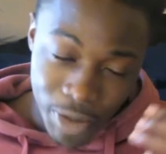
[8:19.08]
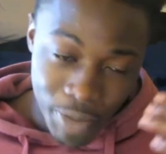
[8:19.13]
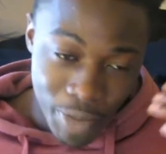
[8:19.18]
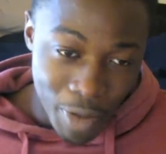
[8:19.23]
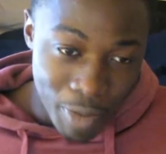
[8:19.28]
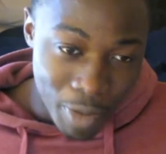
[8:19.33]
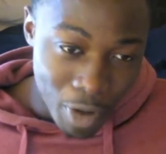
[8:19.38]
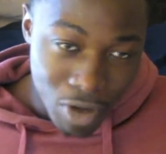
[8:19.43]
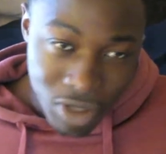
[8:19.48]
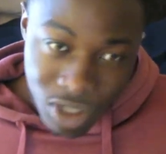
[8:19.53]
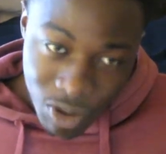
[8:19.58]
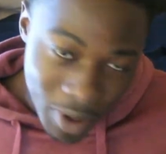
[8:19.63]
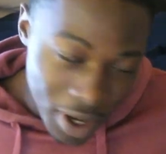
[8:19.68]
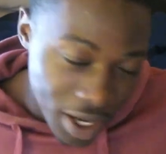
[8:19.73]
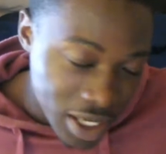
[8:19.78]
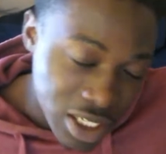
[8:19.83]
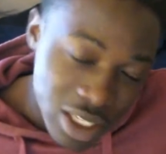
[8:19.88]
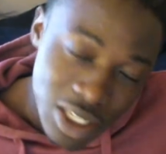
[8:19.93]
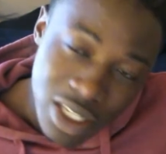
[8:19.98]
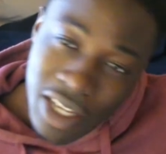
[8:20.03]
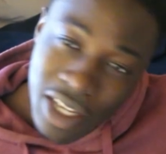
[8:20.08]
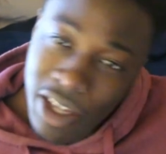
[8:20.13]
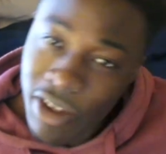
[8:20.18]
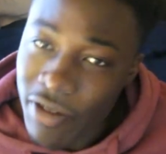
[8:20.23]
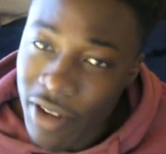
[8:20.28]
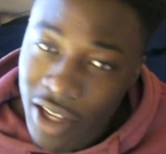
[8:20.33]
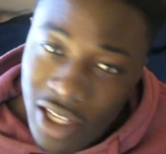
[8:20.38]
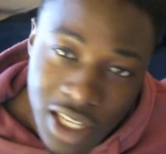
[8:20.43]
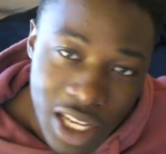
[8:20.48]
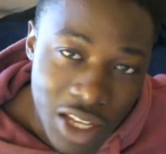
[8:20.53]
promotes the
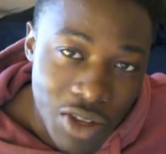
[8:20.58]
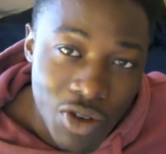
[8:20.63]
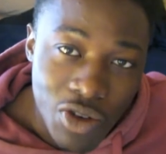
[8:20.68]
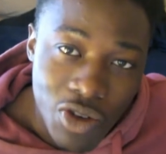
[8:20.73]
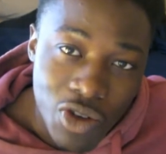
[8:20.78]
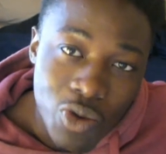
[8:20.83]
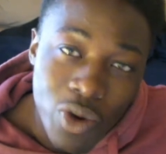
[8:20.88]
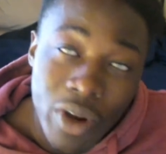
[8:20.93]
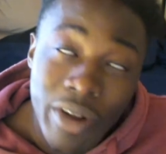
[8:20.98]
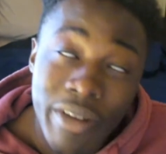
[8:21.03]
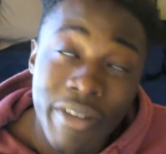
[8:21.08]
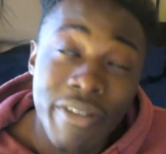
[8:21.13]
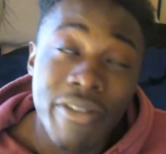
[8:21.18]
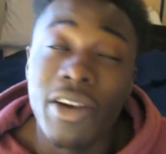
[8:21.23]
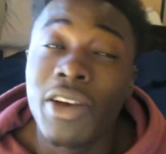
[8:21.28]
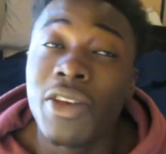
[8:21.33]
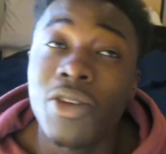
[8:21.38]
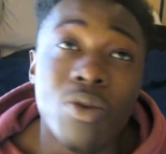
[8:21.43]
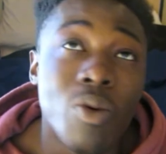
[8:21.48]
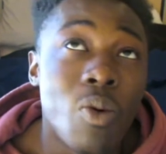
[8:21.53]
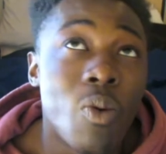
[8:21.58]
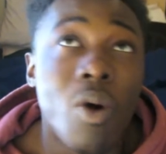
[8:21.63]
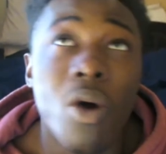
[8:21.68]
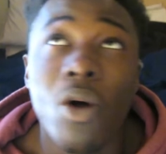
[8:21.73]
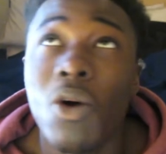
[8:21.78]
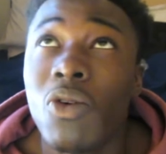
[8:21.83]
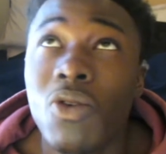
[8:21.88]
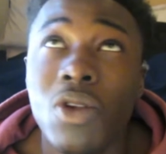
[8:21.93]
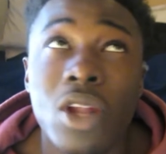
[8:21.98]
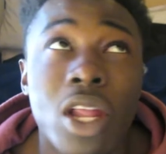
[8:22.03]
positivity, saying you can do whatever the fuck you
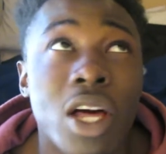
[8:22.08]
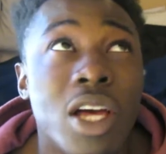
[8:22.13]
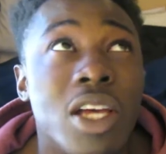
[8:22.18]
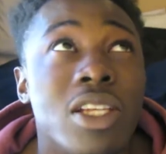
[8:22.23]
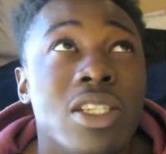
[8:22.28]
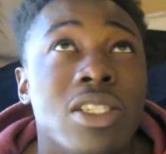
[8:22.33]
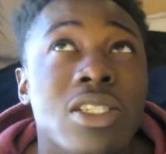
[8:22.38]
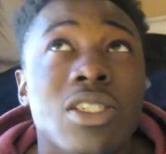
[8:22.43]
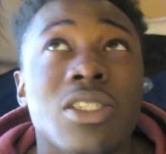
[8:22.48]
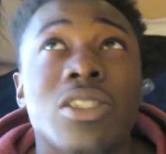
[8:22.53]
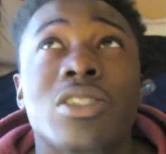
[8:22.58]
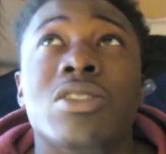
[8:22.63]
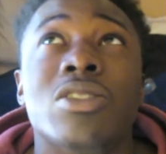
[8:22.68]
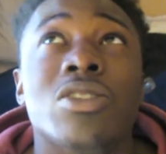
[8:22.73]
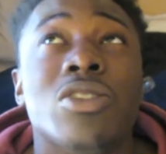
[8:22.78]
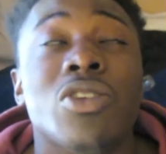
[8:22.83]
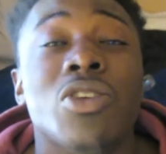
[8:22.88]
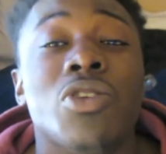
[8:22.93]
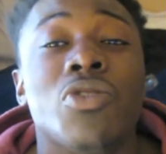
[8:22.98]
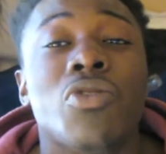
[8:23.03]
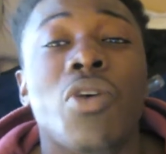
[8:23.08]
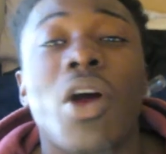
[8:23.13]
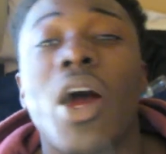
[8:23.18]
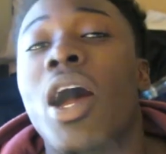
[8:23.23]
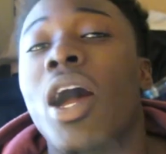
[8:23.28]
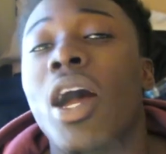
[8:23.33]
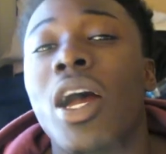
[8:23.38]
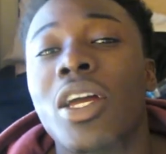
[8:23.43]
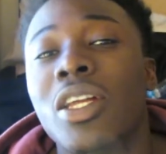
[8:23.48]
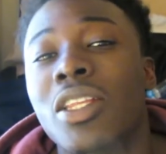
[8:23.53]
want. Like, just
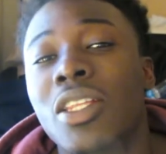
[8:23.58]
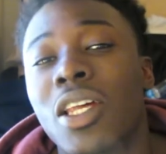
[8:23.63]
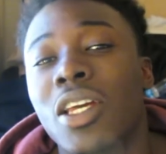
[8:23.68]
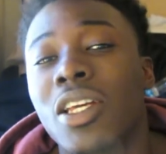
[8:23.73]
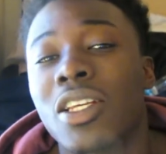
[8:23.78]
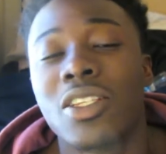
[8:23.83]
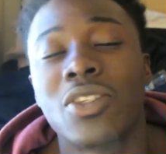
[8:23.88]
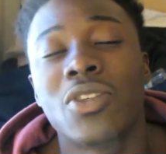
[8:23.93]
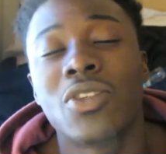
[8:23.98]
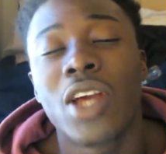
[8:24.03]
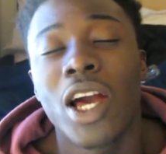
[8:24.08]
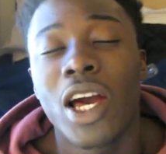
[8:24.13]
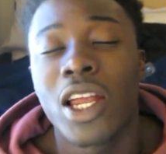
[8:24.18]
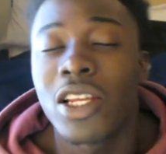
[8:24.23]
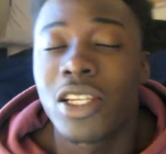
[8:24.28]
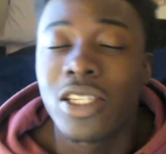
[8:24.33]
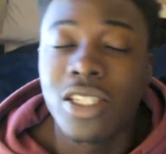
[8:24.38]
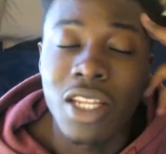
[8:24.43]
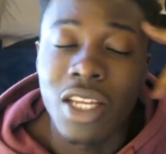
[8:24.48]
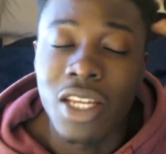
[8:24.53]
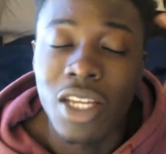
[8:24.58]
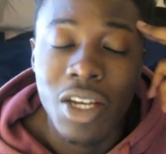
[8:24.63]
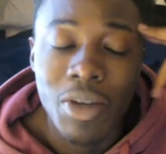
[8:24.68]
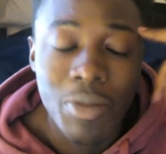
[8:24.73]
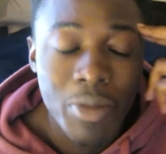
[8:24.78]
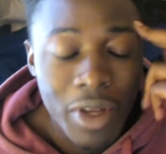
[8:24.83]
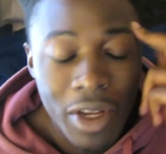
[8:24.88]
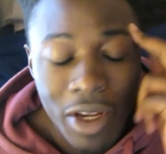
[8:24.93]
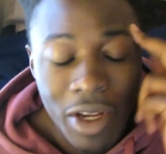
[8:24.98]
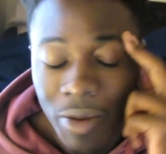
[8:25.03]
grind. Like, you gotta stay up here,